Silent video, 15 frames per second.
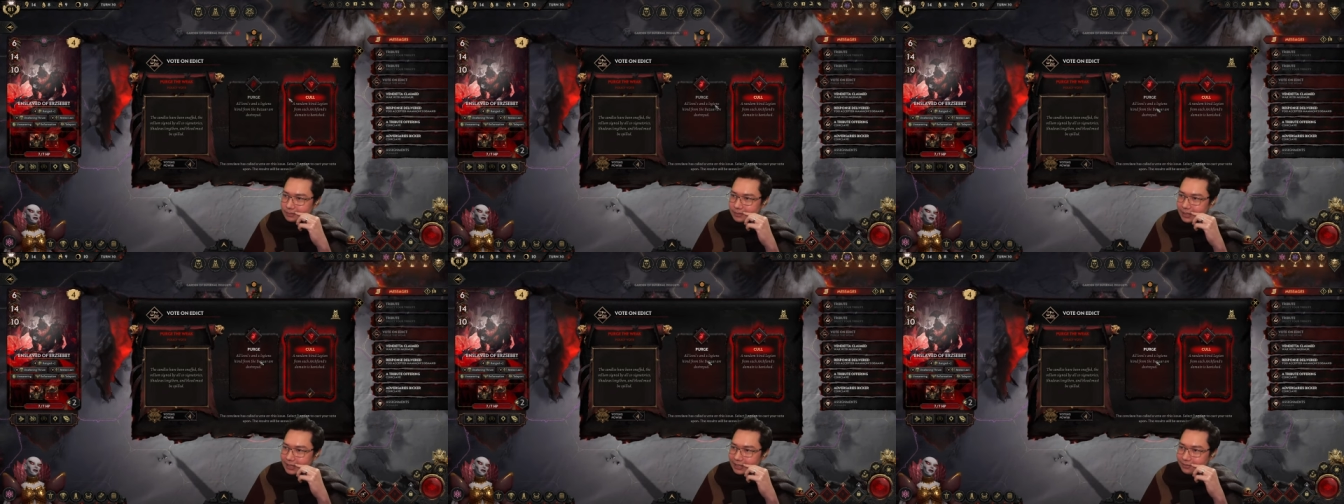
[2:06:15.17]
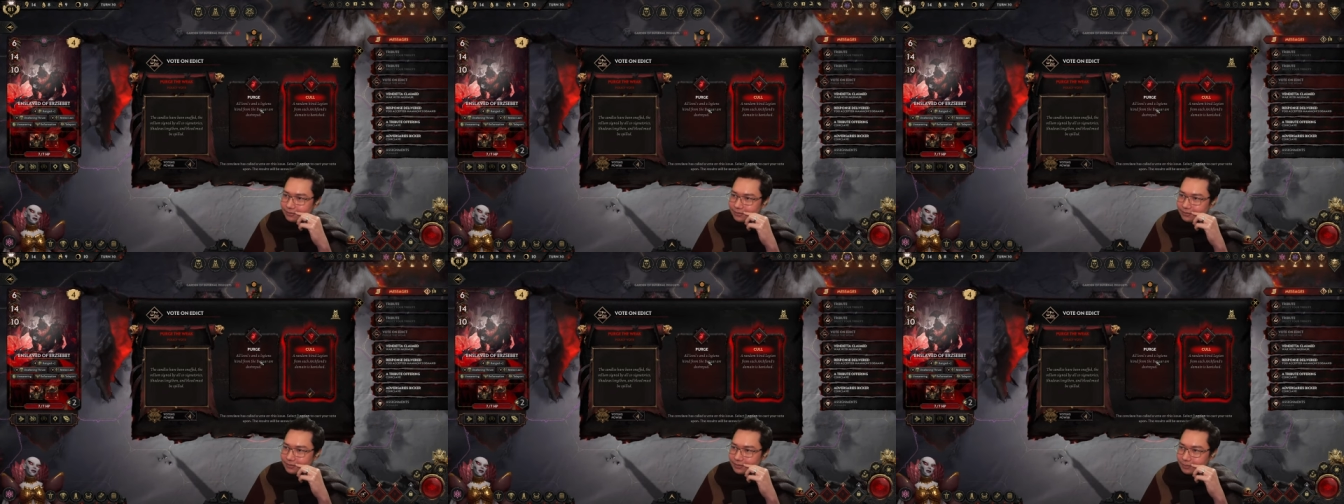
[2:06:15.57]
and
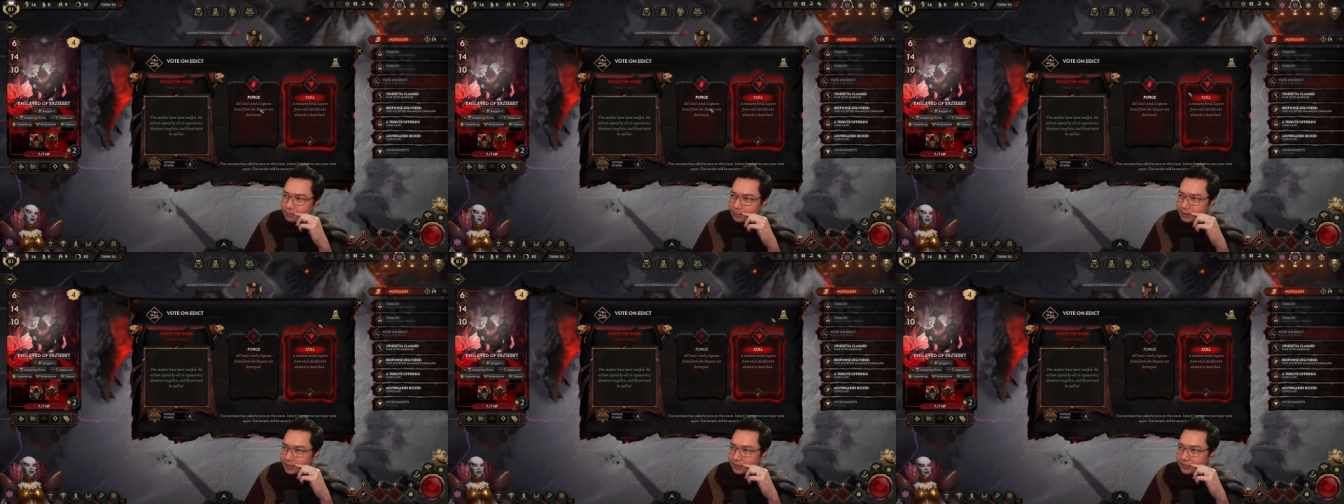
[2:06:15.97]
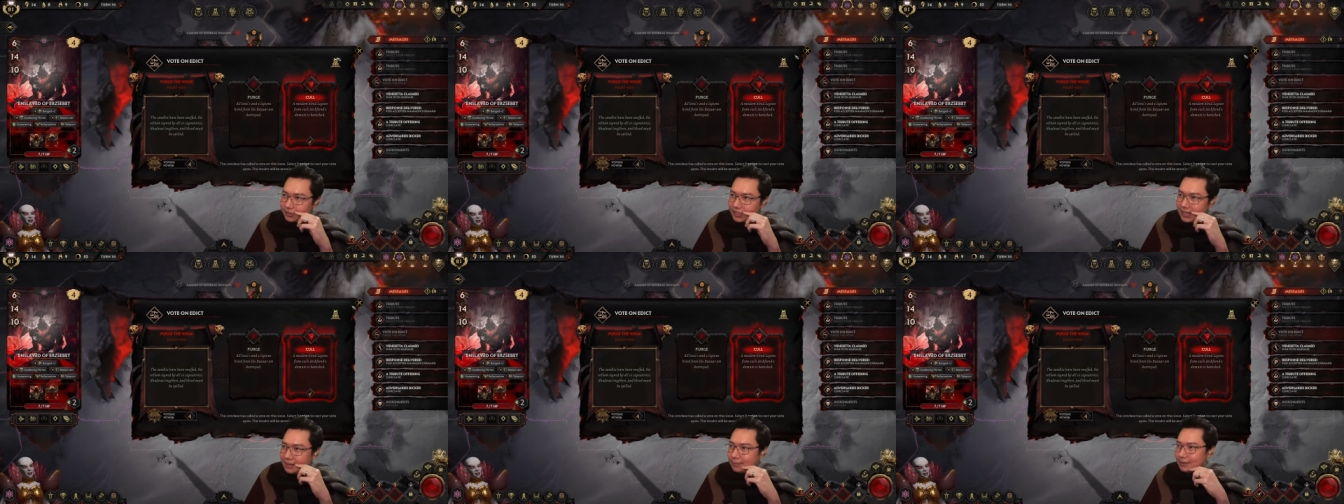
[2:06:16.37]
if Purge
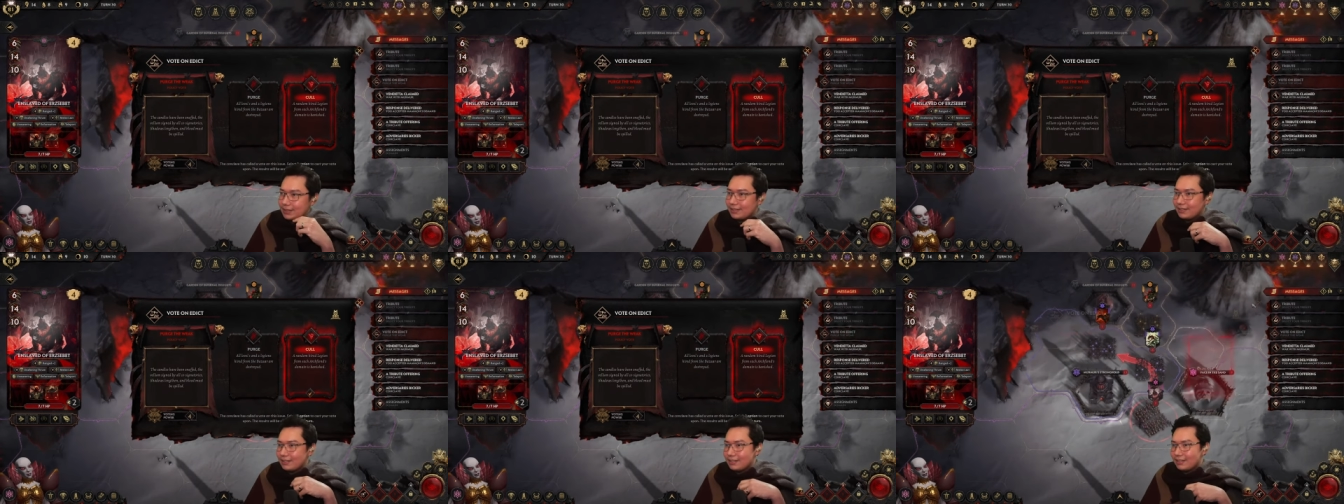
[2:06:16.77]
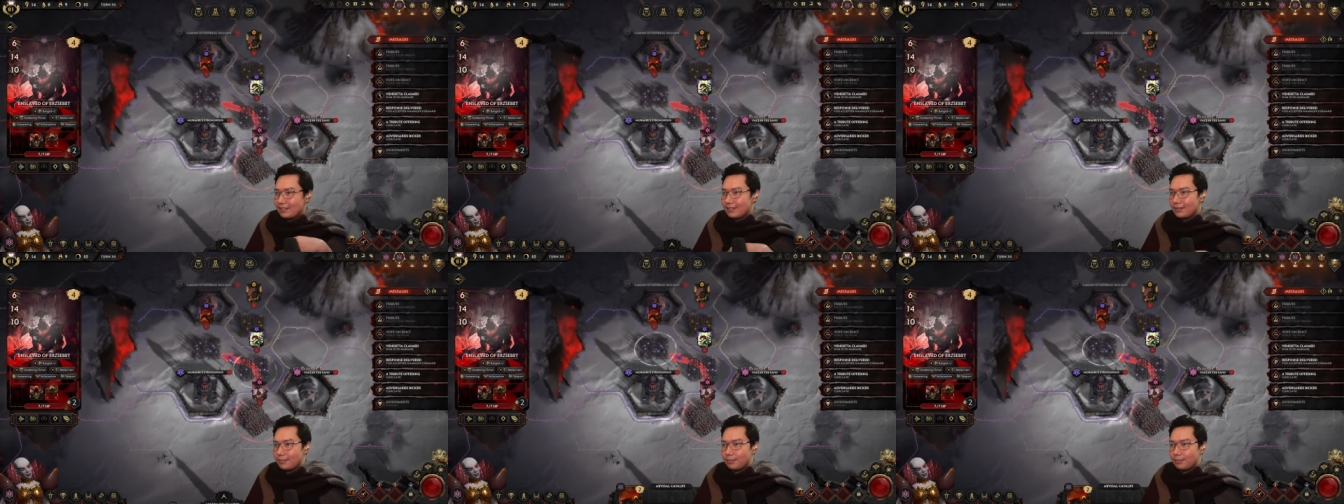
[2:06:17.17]
happens,